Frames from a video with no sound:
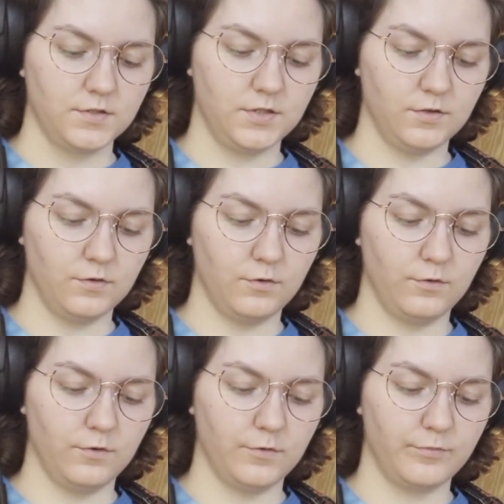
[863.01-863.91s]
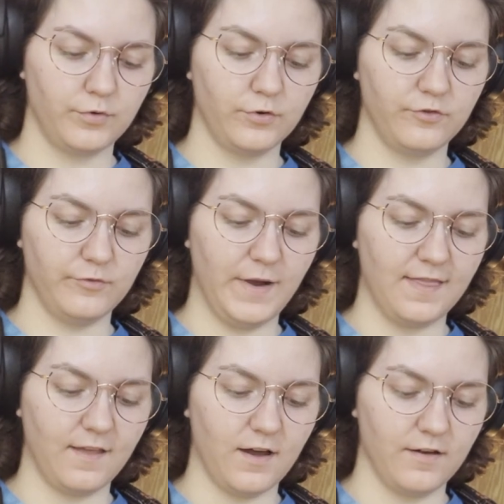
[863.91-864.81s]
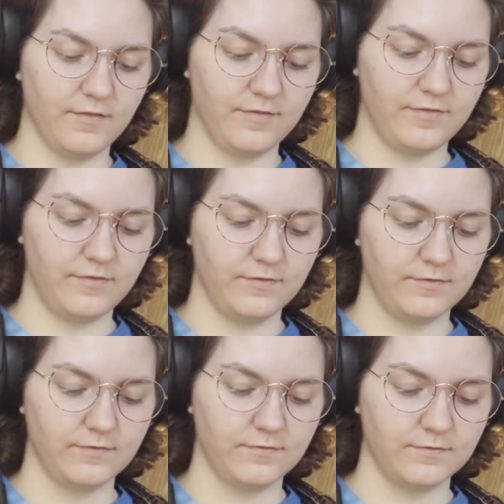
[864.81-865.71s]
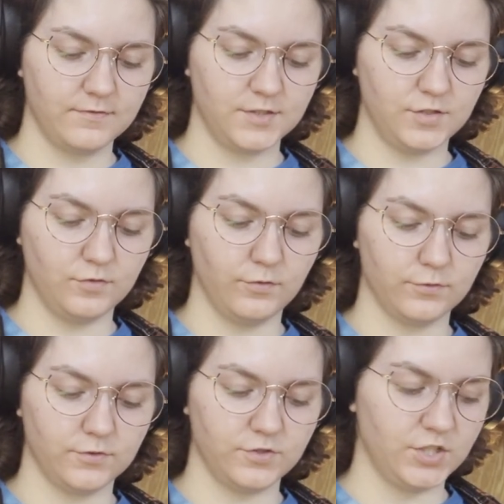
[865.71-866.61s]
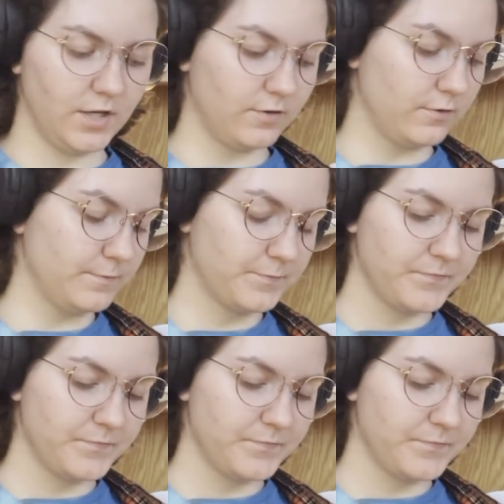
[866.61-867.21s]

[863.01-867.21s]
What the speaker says: to prove my love to Ruggiero.